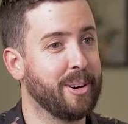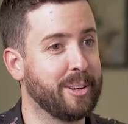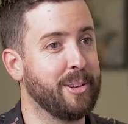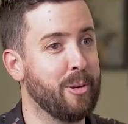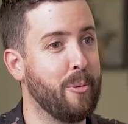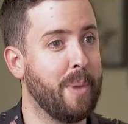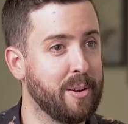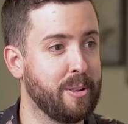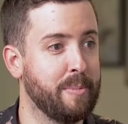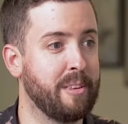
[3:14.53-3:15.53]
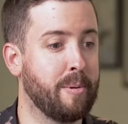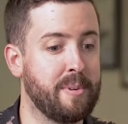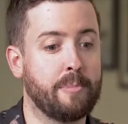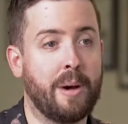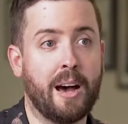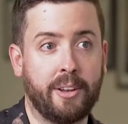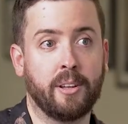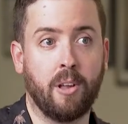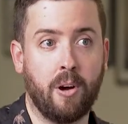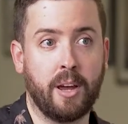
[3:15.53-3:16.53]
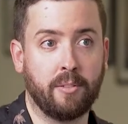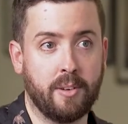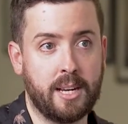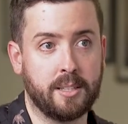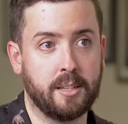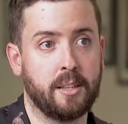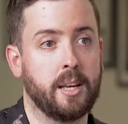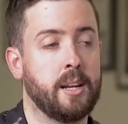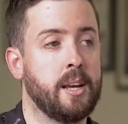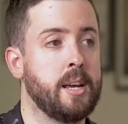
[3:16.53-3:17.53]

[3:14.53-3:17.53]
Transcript: not going to do much for them. There's probably some underlying reason that